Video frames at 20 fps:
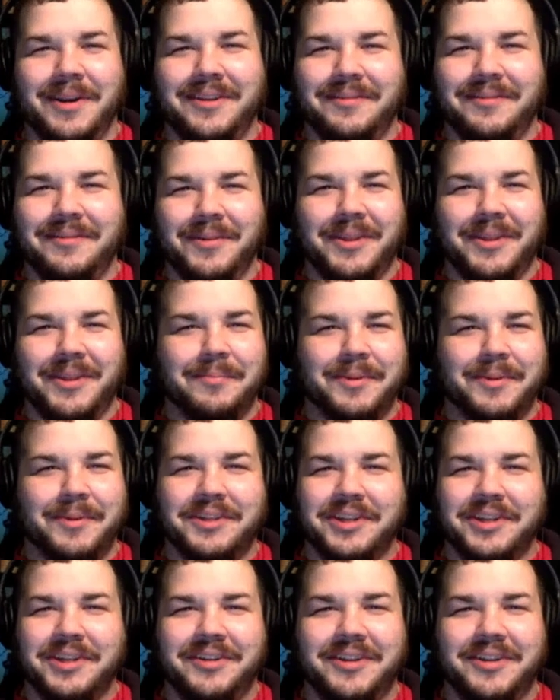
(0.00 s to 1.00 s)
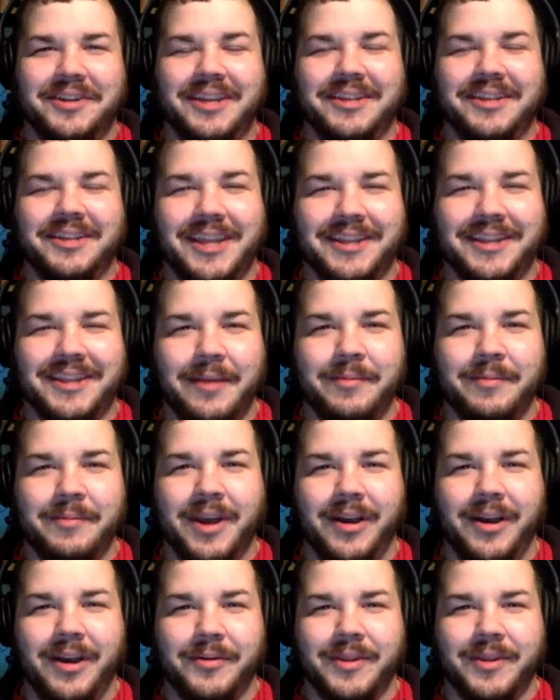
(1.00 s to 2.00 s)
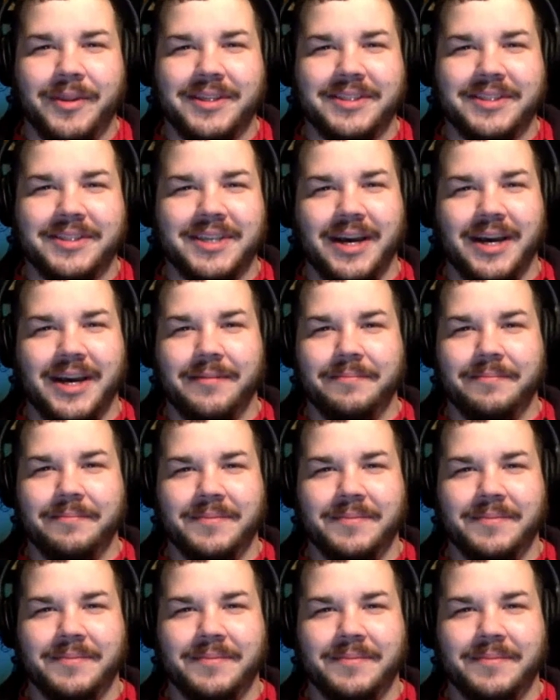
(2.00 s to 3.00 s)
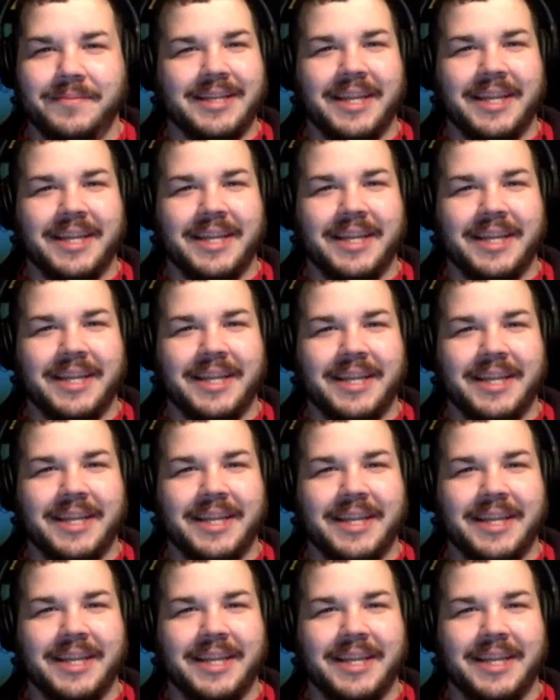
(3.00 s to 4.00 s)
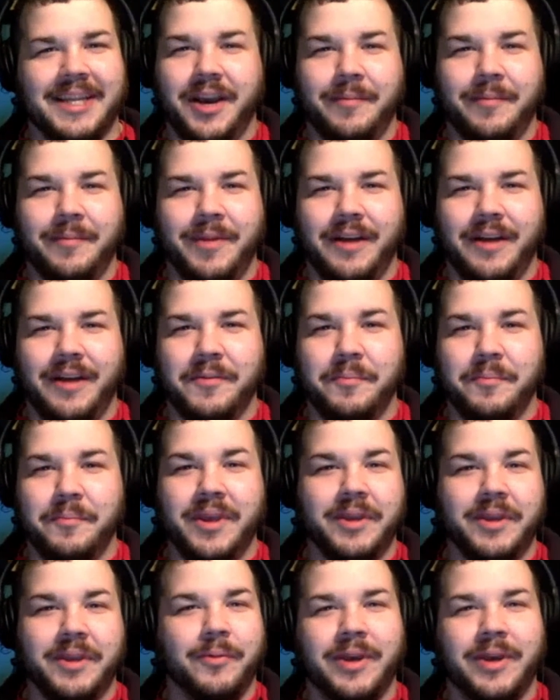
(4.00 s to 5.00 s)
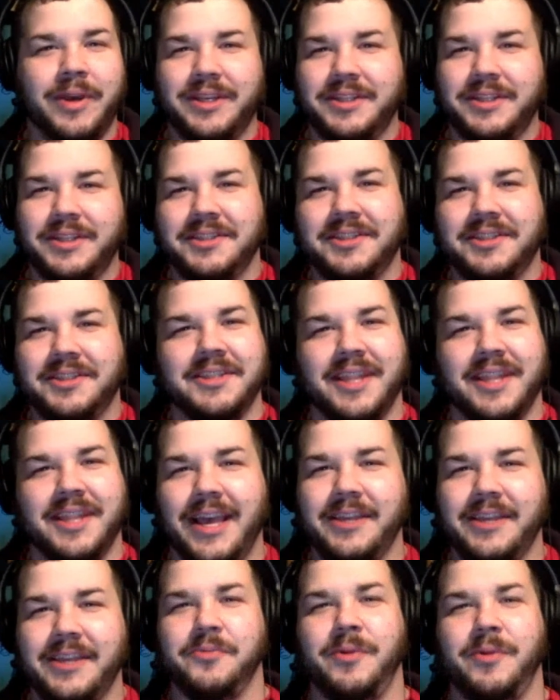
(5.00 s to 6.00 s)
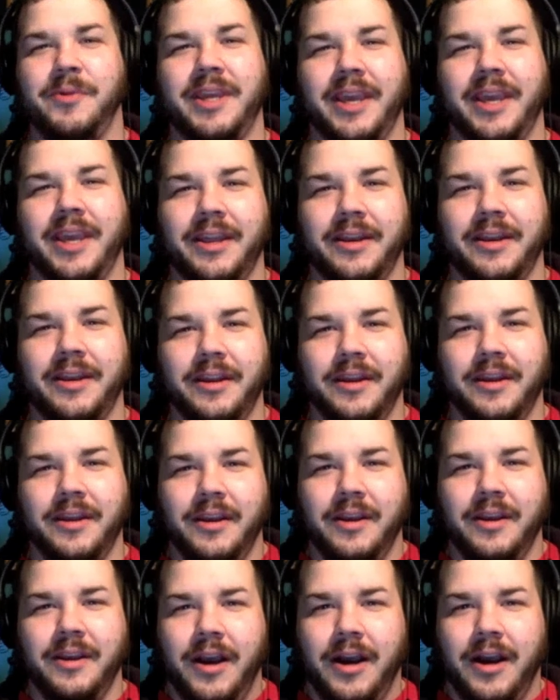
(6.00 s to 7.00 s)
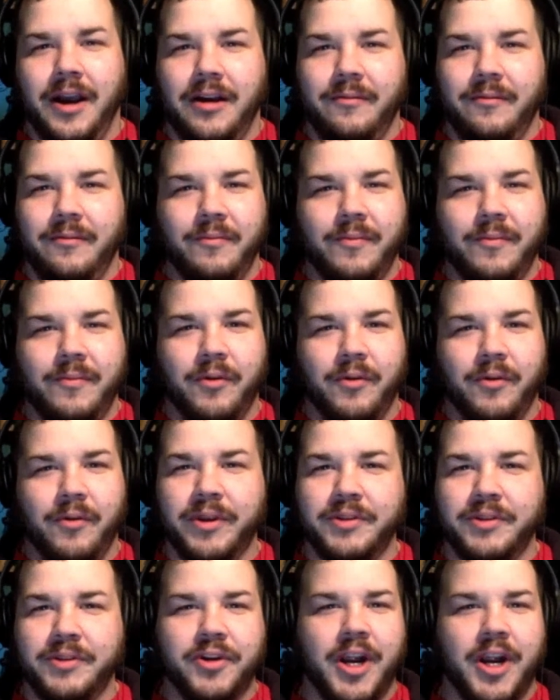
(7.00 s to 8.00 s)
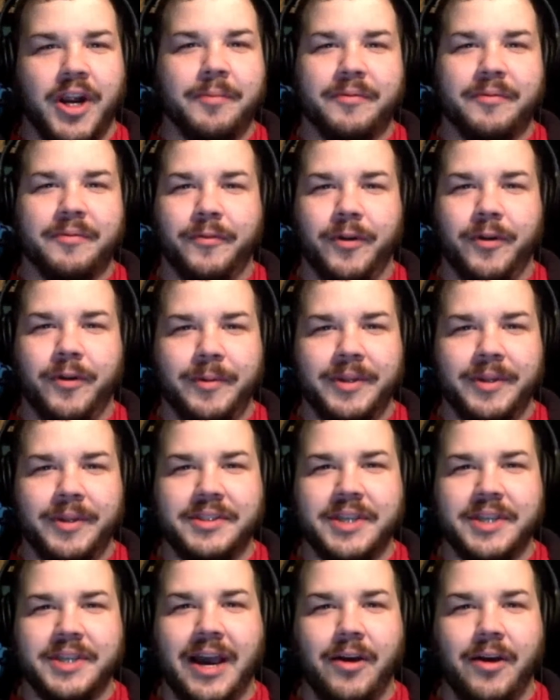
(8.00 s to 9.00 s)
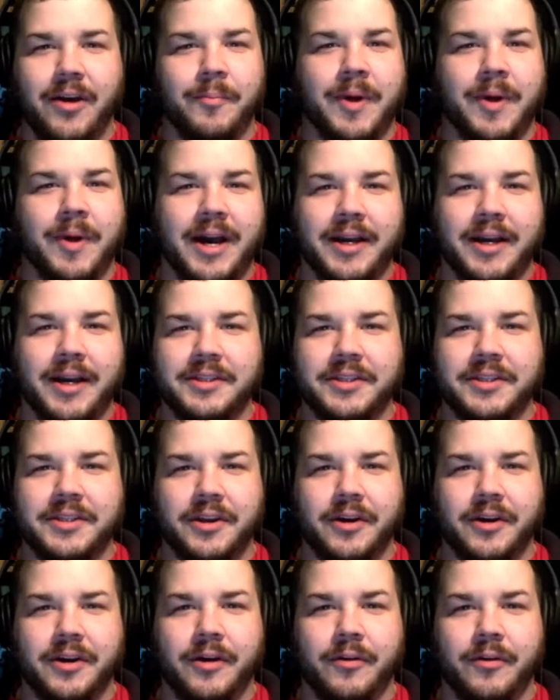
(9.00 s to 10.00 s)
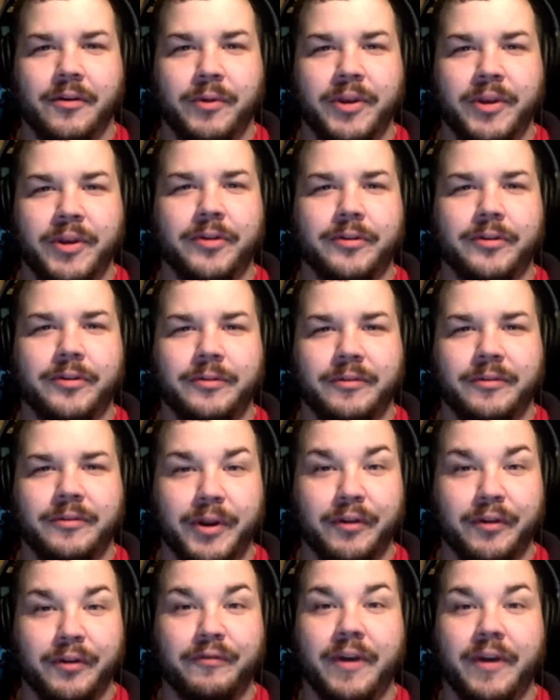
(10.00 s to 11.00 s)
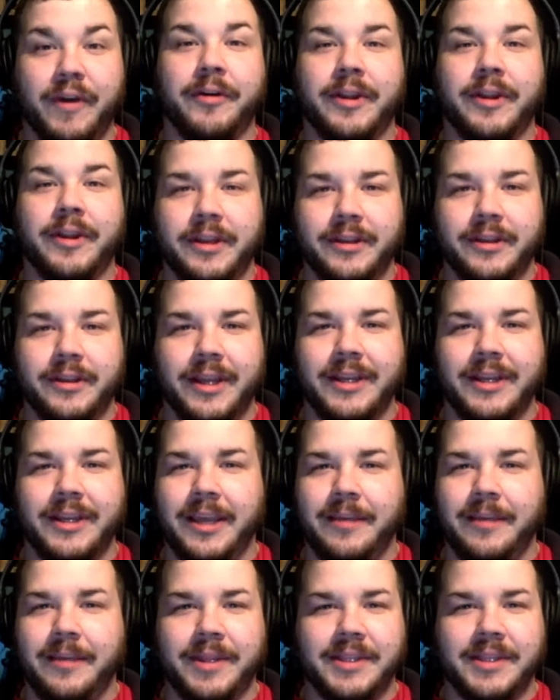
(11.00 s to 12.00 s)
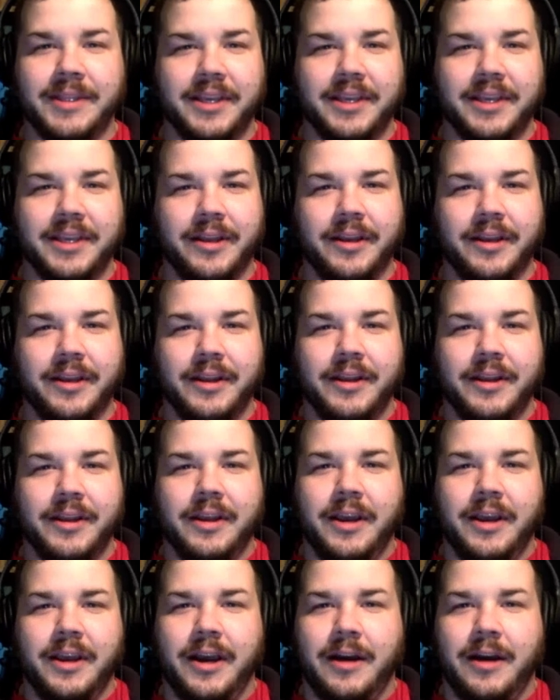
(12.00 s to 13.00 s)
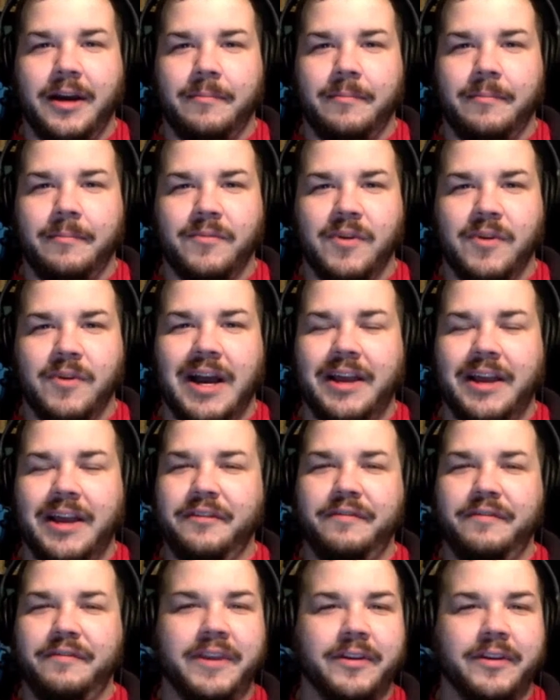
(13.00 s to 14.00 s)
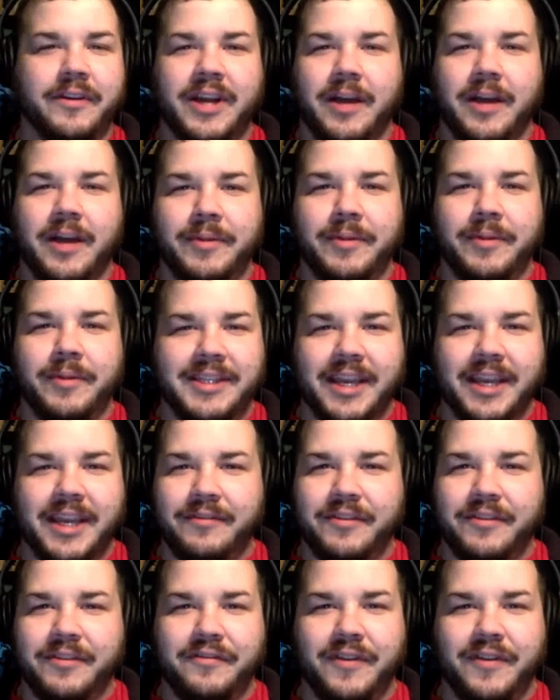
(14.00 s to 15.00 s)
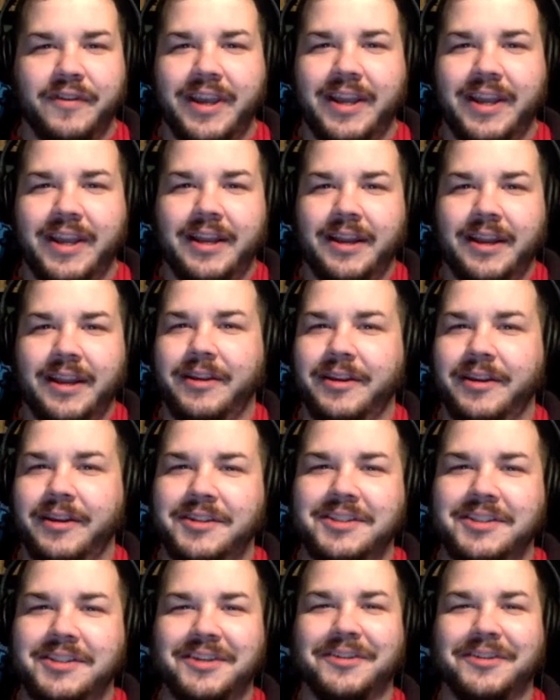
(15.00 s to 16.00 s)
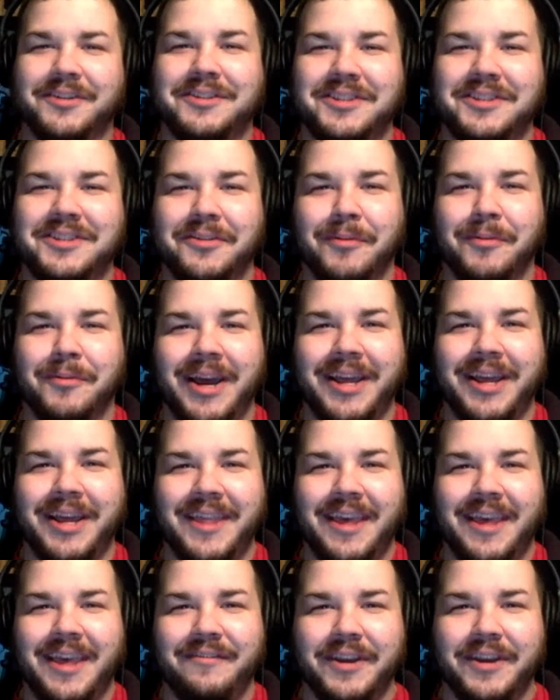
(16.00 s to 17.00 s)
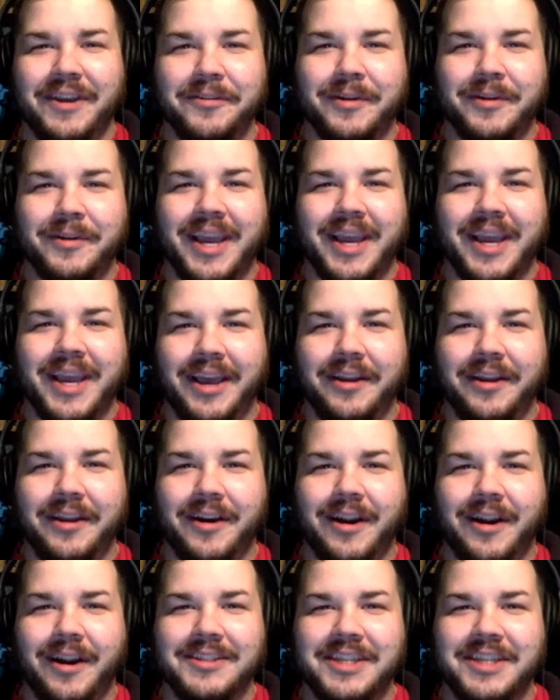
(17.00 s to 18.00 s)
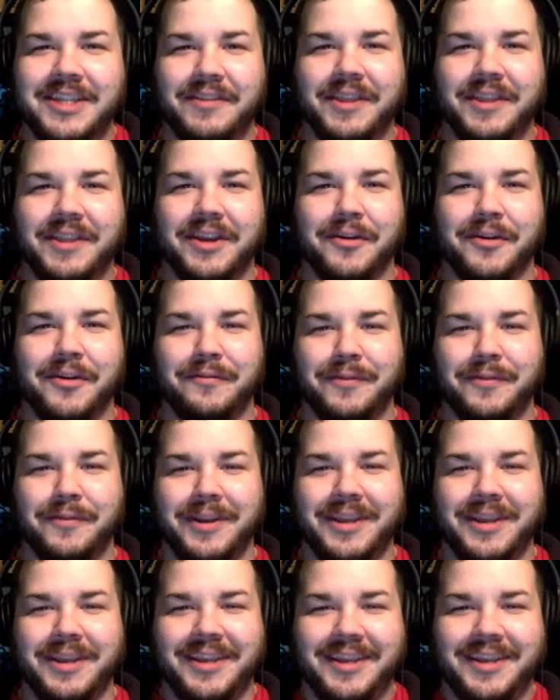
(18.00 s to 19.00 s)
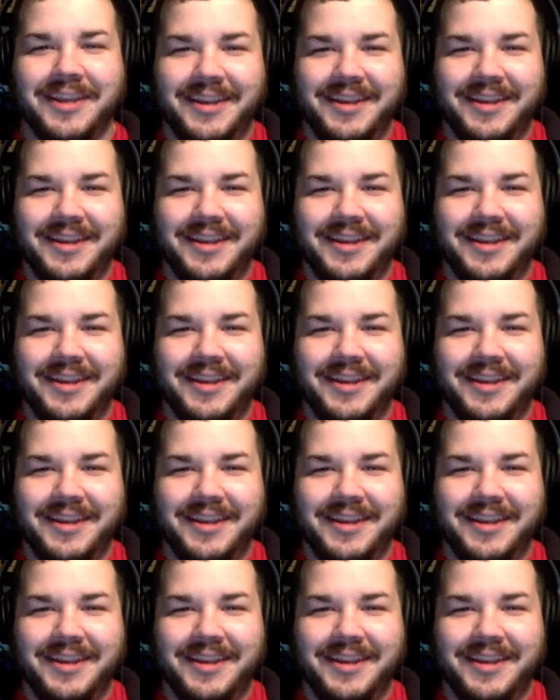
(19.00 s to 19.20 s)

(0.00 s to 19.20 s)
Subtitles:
Marlon, really appreciate you taking time to talk with us. Like Damian mentioned, coming off a big win just this last weekend, a real strong performance, outboxed a real veteran, like Damian said. How you feeling a couple days after the fight? Are you still riding that victory high, or how's everything going for you?